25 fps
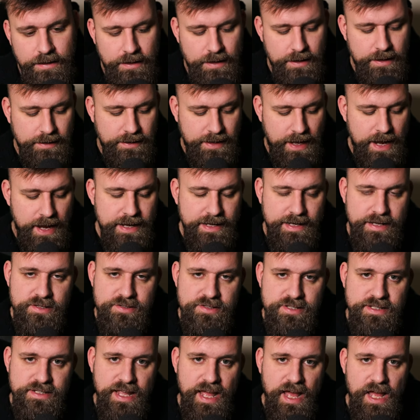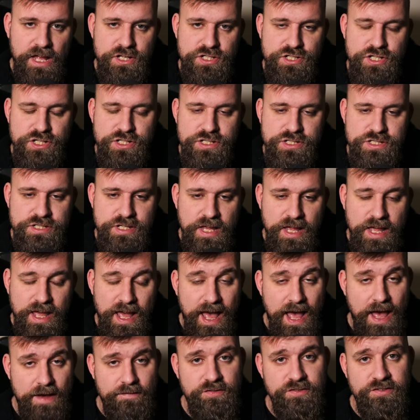Cadians and Catagins
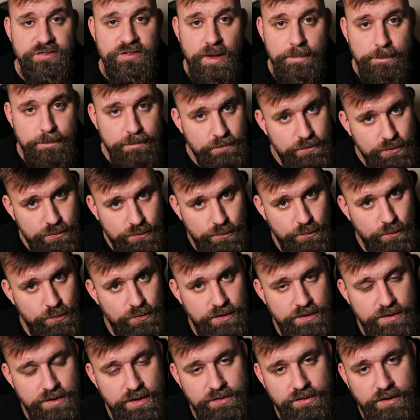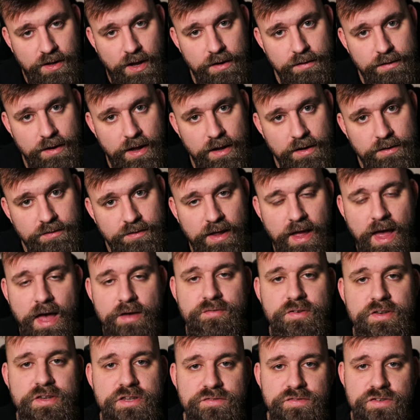have some rules in this codex. They have
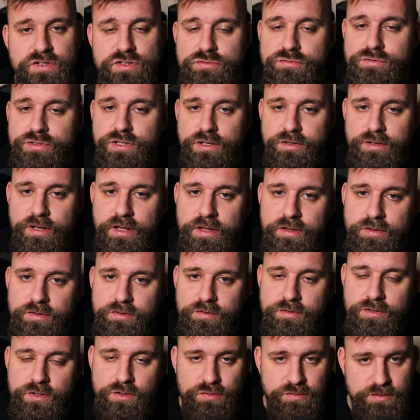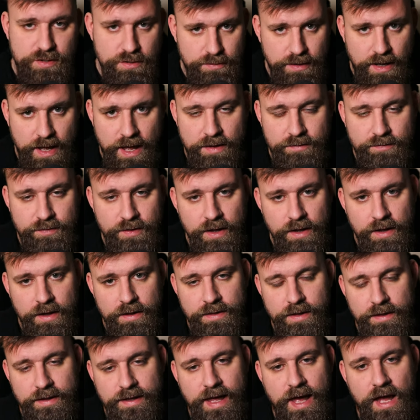individual units. You still have
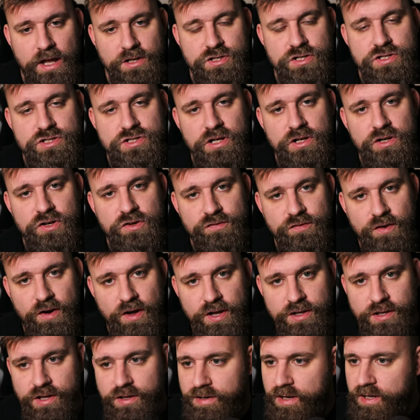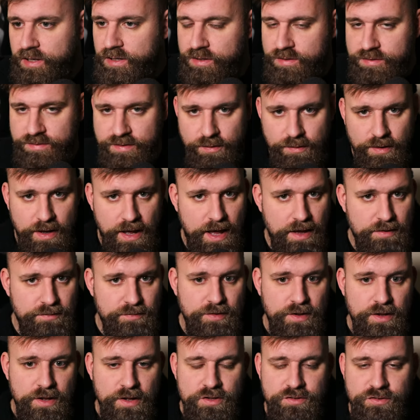the Catagin jungle fighter unit. You still have
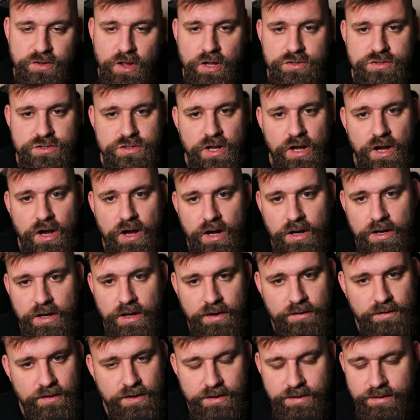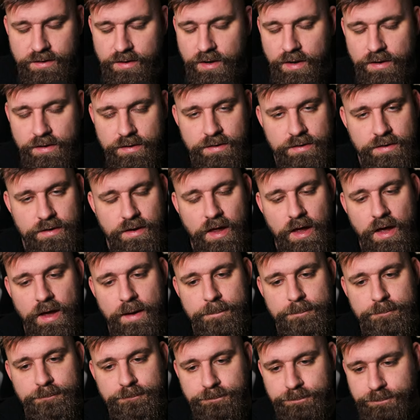Sergeant Harker
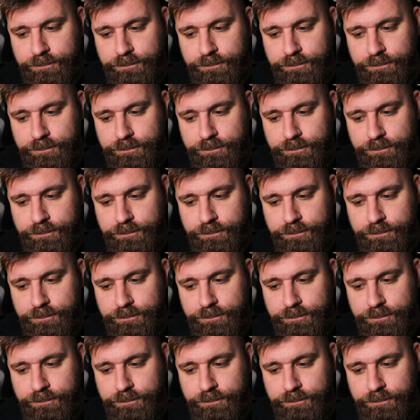and